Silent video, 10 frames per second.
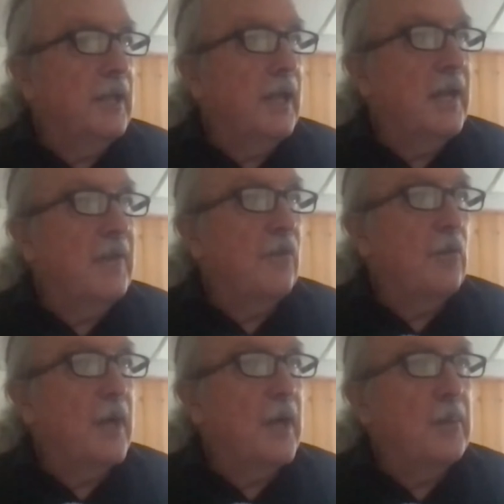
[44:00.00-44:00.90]
life
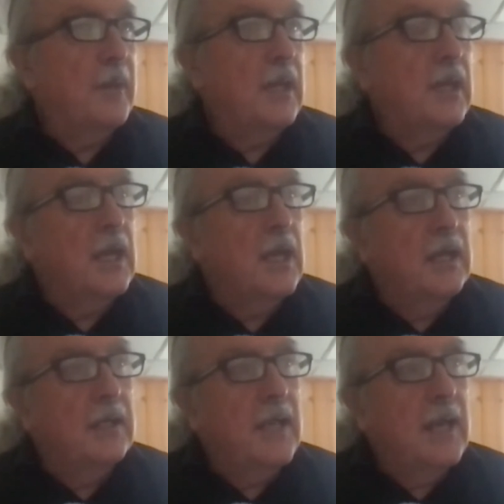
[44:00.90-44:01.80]
around me,
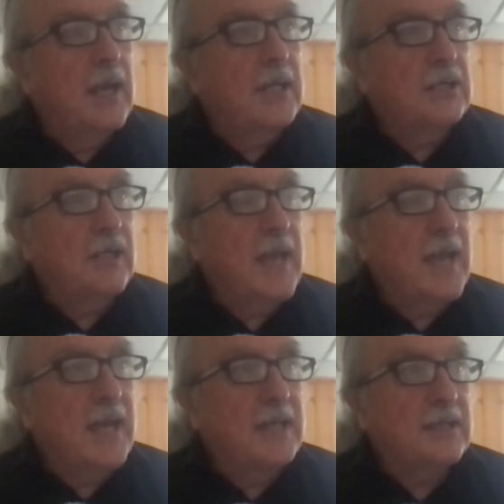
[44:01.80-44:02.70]
to actually
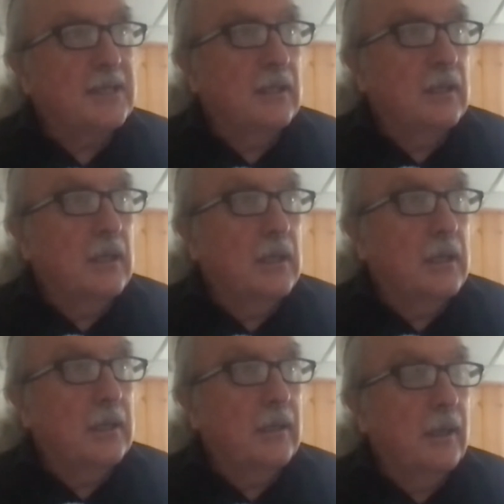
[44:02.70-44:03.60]
ask
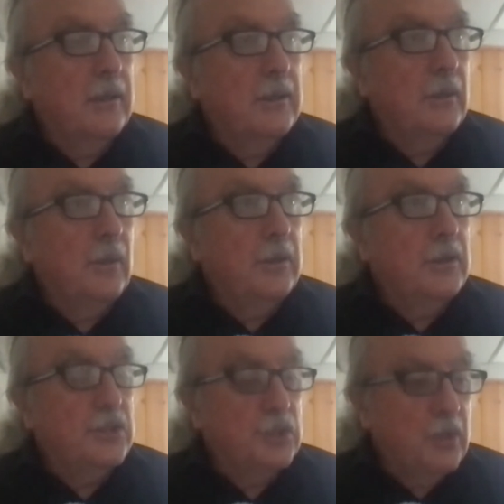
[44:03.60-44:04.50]

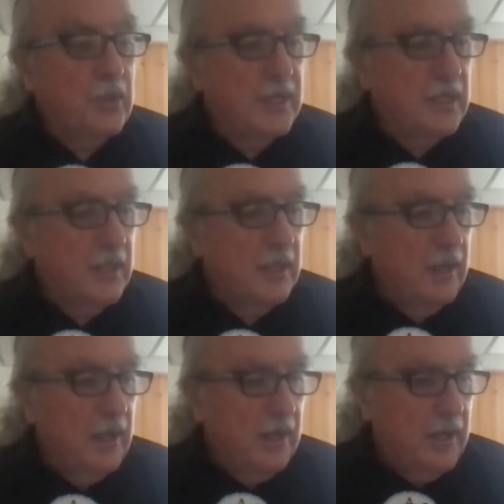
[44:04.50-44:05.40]
to join,
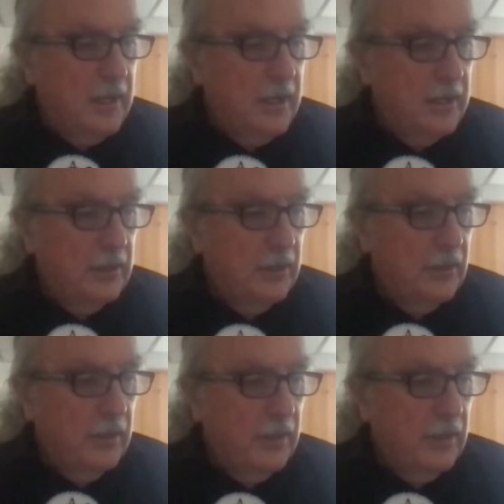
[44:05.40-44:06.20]
to